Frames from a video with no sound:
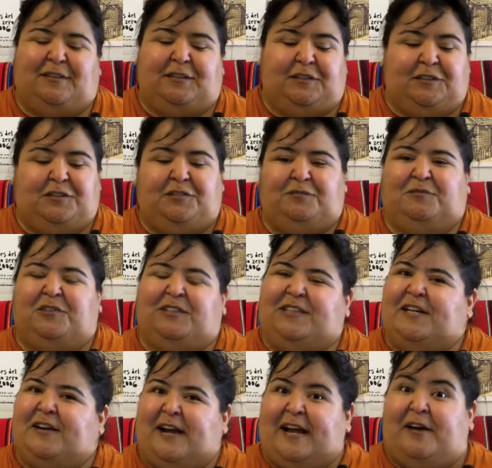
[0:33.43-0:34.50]
You know, you'd
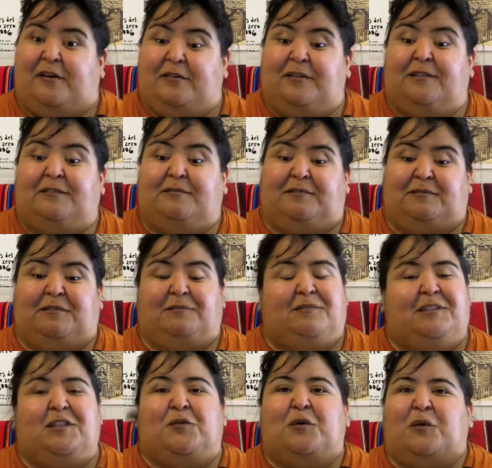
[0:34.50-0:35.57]
stare out and
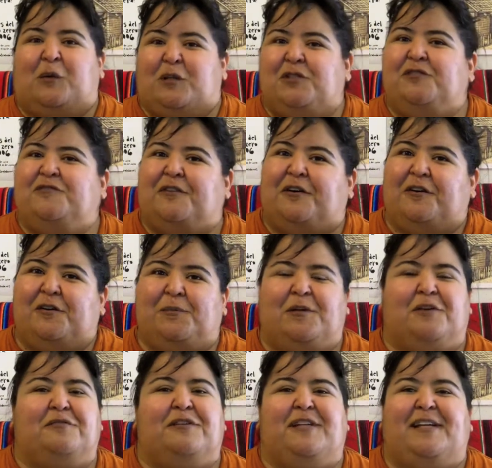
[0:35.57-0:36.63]
you don't want to walk too far, you'd
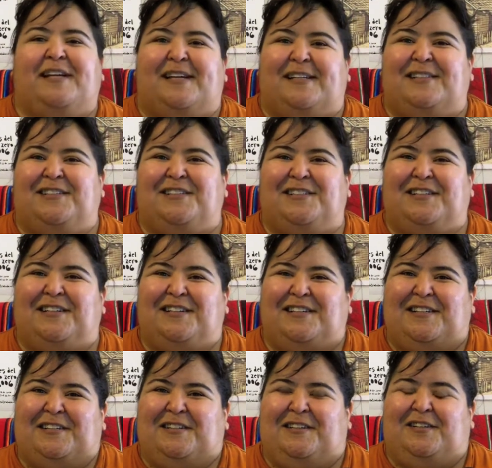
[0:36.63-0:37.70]
be over the edge,
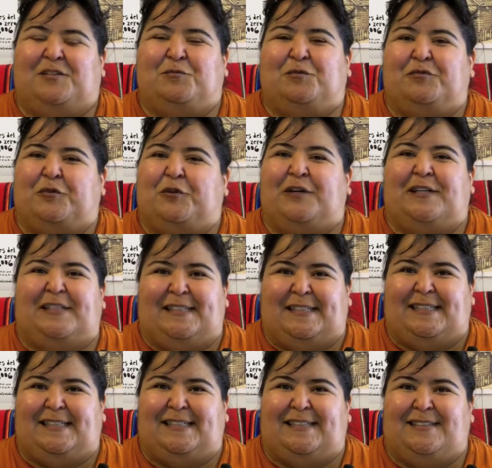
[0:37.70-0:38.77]
you know, before it
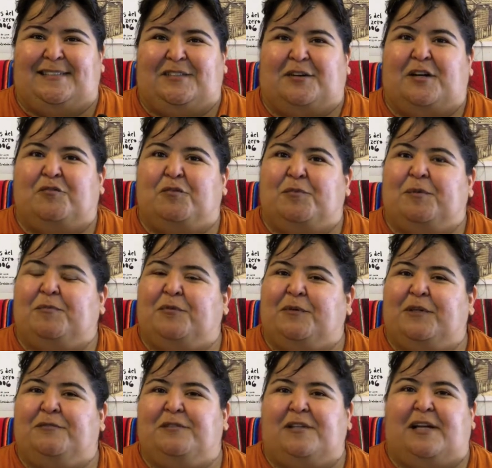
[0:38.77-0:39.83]
existed. So I remember
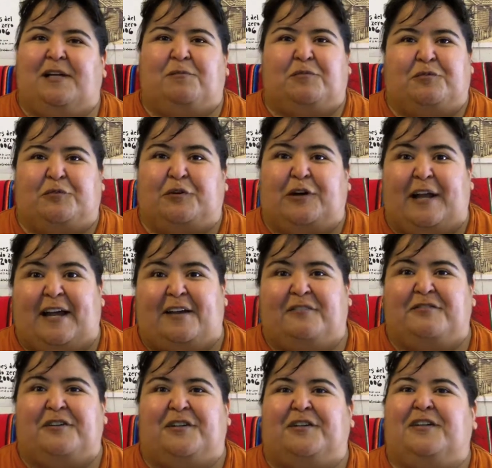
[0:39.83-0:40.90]
what it was like before and
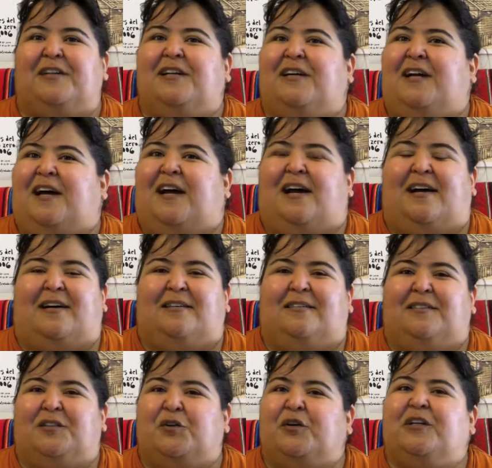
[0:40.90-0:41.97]
after.
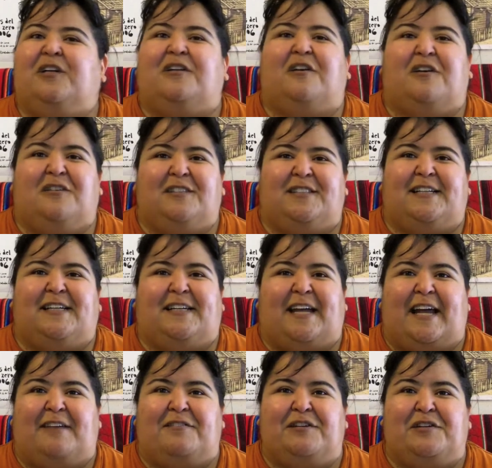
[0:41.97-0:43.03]
Going along Steck
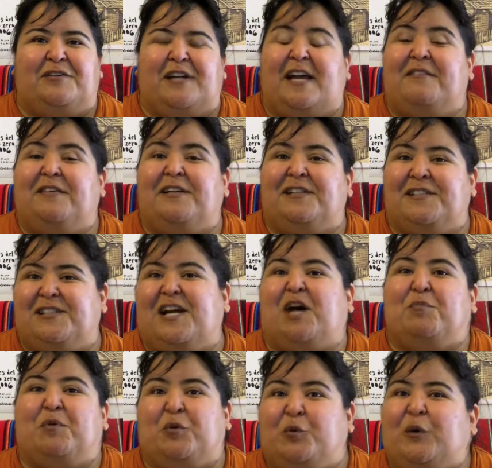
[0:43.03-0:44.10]
Avenue and having to
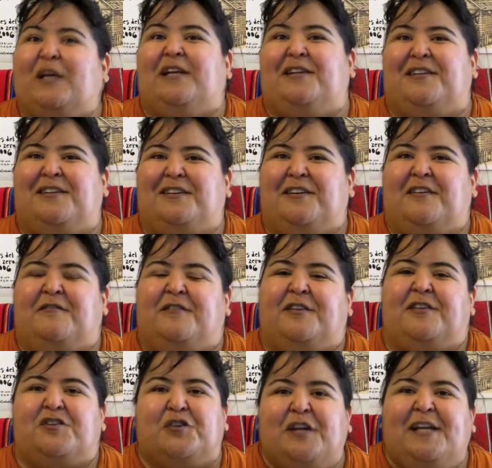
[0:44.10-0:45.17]
stop and wait for
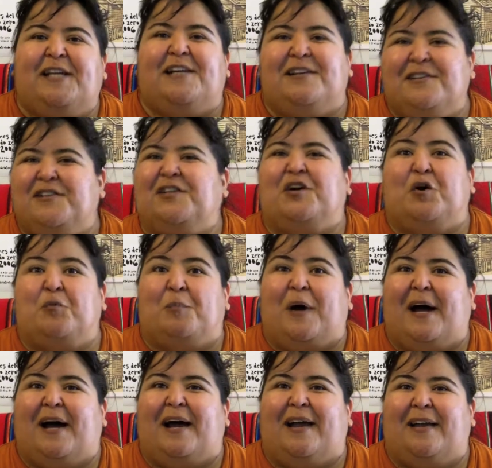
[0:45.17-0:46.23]
the train to go
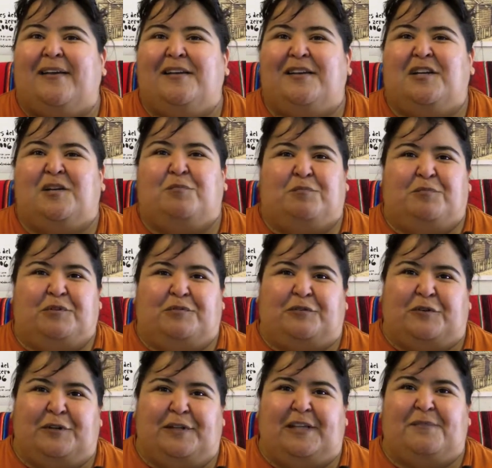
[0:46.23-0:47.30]
by
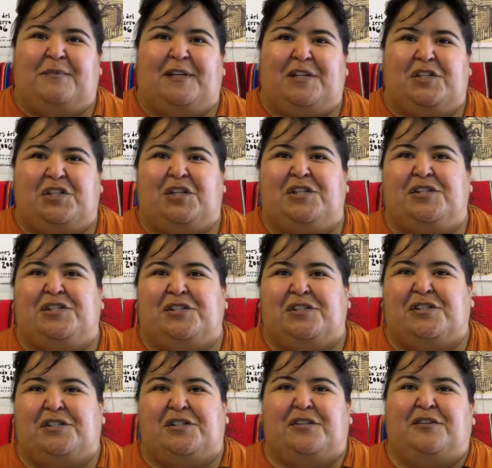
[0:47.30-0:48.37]
before they made
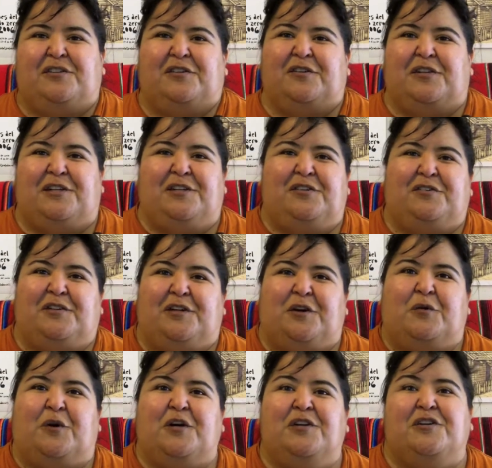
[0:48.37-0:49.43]
changes so that you could
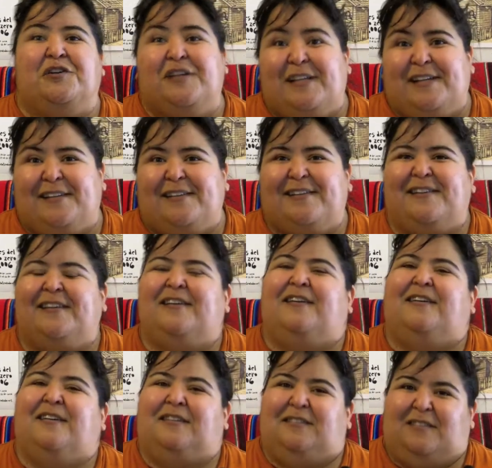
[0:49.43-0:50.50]
go underneath.
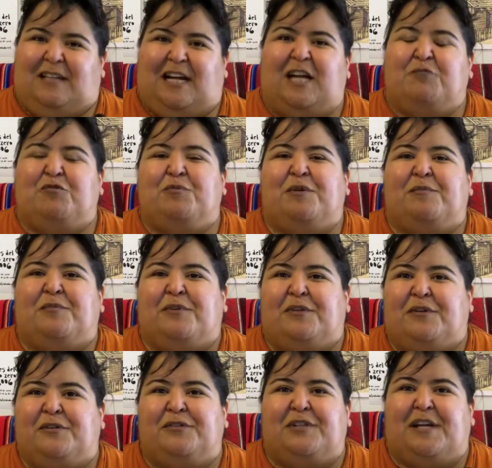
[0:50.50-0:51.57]
I remember
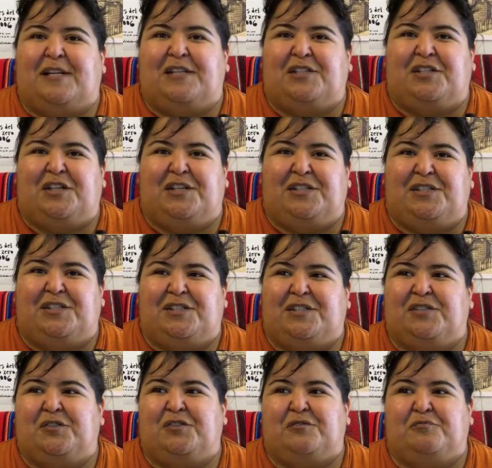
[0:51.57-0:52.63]
those kind of
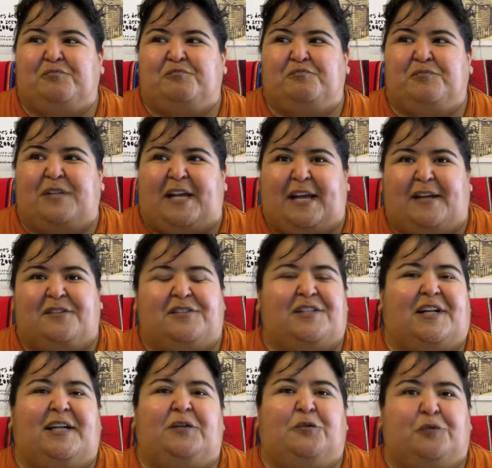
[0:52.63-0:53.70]
changes. The house
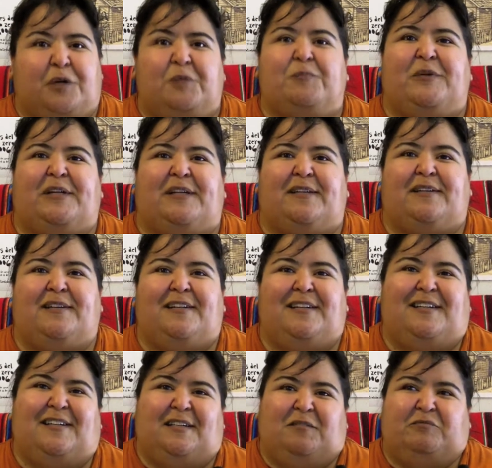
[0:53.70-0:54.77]
that I grew up in,
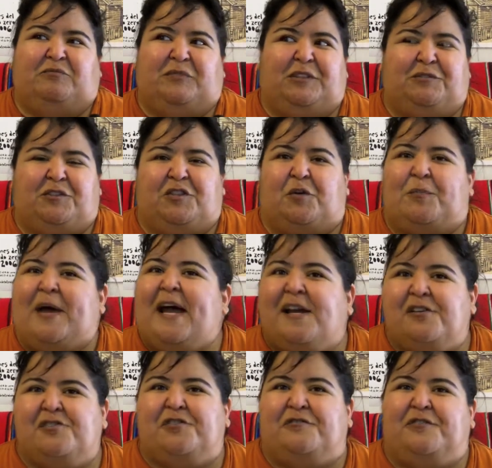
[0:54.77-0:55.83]
it was all
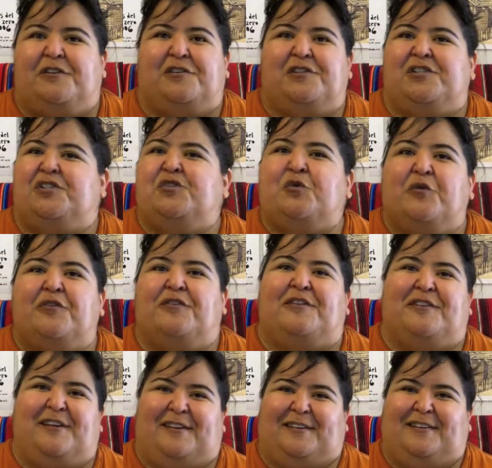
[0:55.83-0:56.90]
pasture field just north
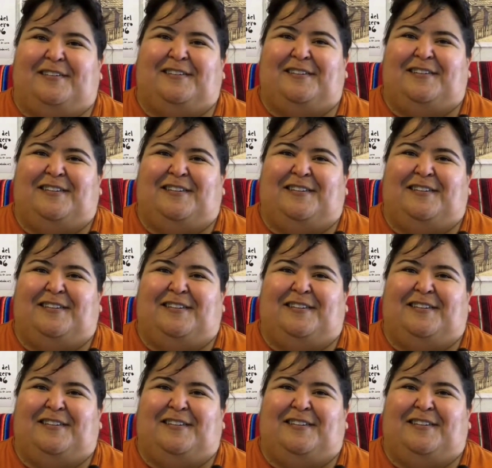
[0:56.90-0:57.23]
of there.